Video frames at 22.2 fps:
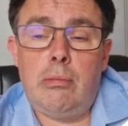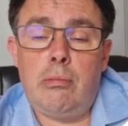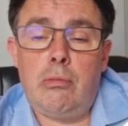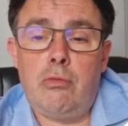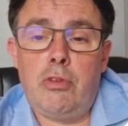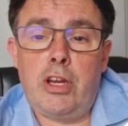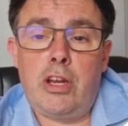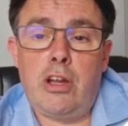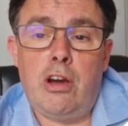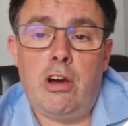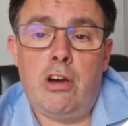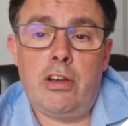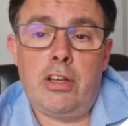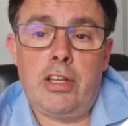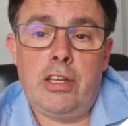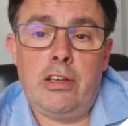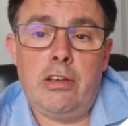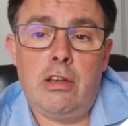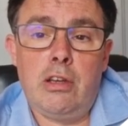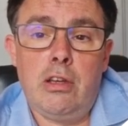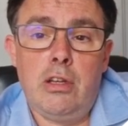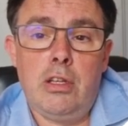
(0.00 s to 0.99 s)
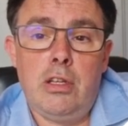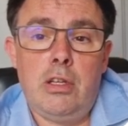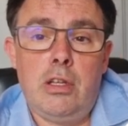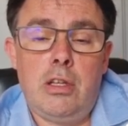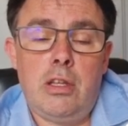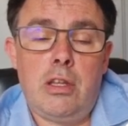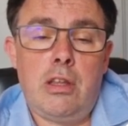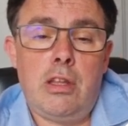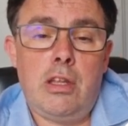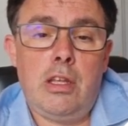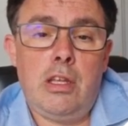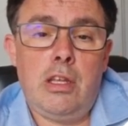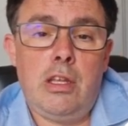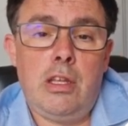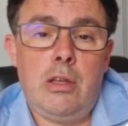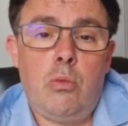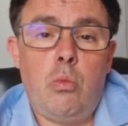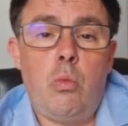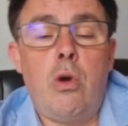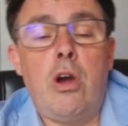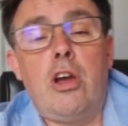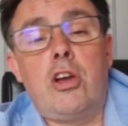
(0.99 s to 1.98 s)
regarding the
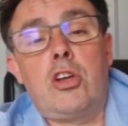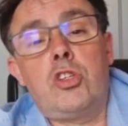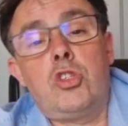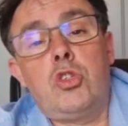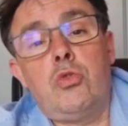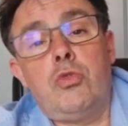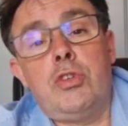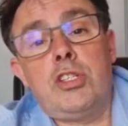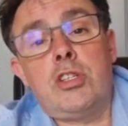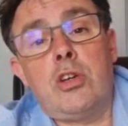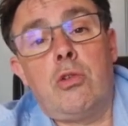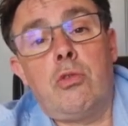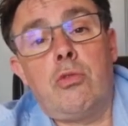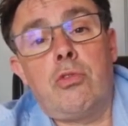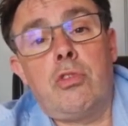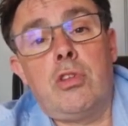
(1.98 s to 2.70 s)
work to resolve